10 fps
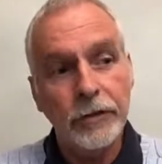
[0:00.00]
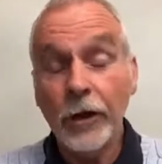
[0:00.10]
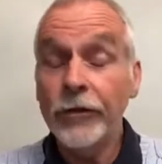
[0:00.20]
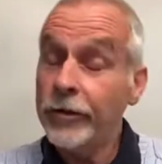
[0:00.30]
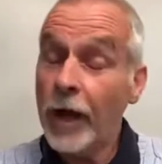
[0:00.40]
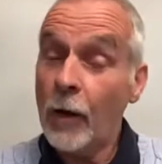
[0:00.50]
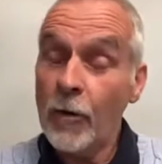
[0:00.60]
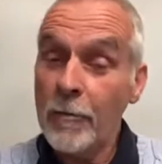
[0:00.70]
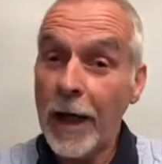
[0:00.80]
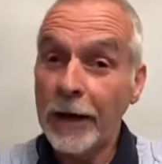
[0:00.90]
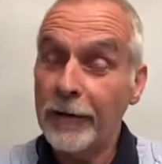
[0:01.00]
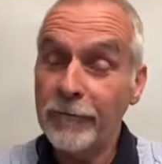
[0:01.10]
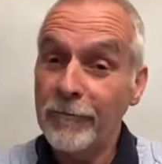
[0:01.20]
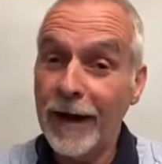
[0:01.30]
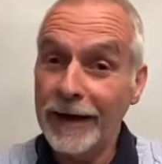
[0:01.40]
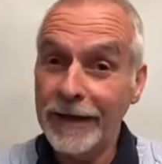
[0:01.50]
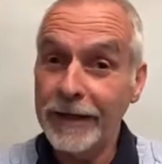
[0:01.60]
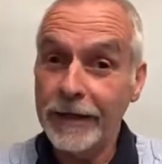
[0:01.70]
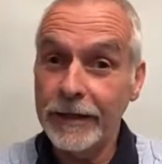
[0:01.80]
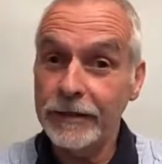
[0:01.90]
that no amount of
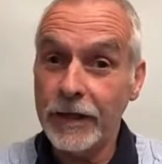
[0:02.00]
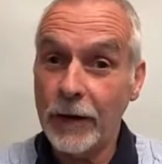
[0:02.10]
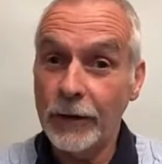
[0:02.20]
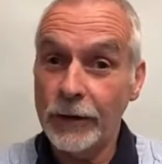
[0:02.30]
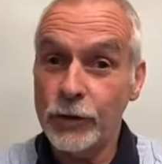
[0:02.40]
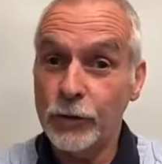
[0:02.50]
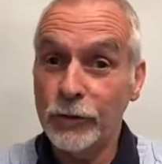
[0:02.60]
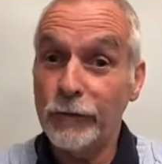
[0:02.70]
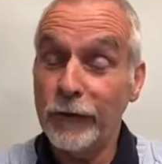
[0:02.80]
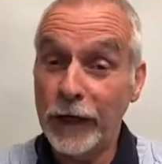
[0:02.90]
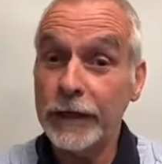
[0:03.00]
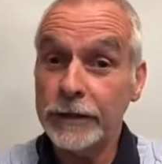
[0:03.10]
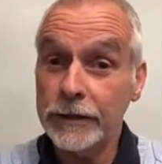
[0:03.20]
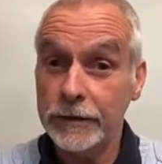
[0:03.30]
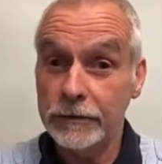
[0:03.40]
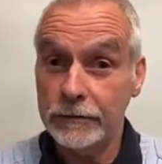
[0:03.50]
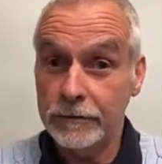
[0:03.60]
money is going to fix,